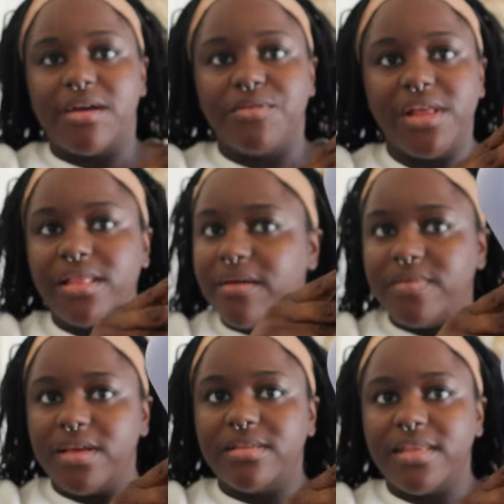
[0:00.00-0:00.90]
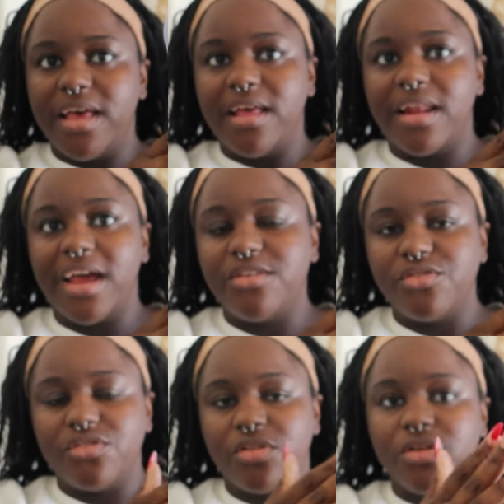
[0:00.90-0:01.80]
I really love this, and I use
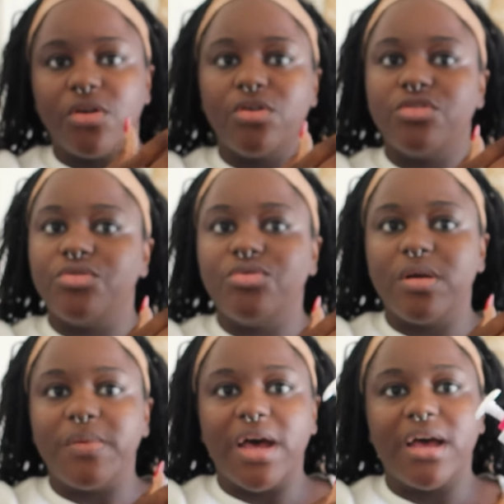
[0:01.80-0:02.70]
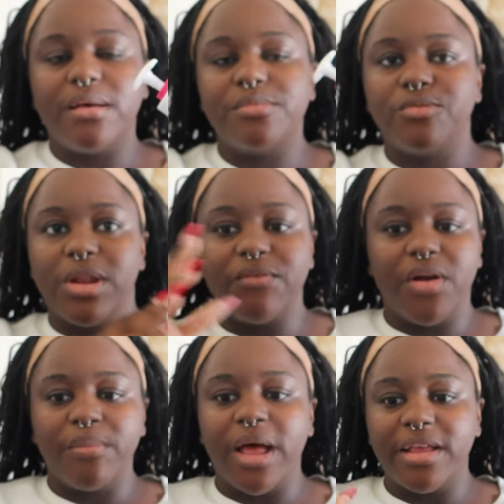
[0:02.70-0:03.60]
this on the girls too sometimes. Whenever
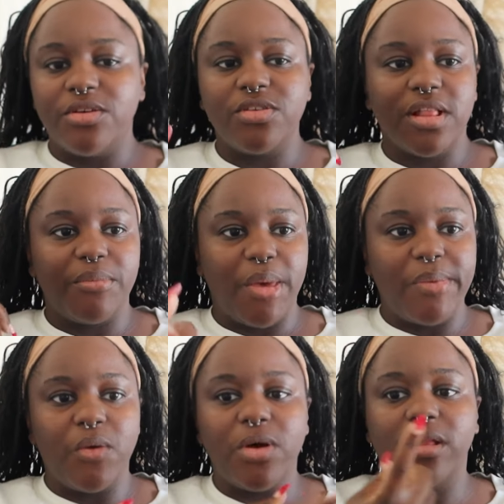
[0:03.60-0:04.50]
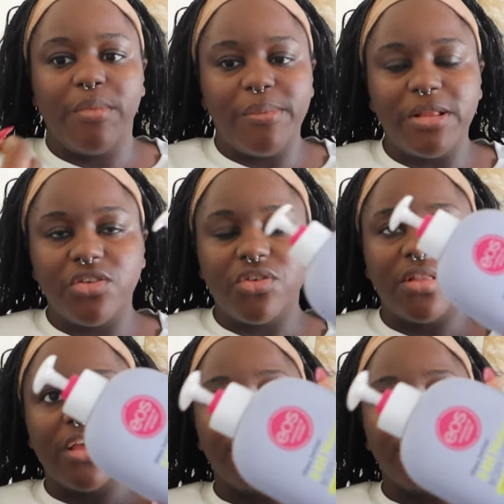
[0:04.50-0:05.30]
I'm not using like baby oil or baby lotion on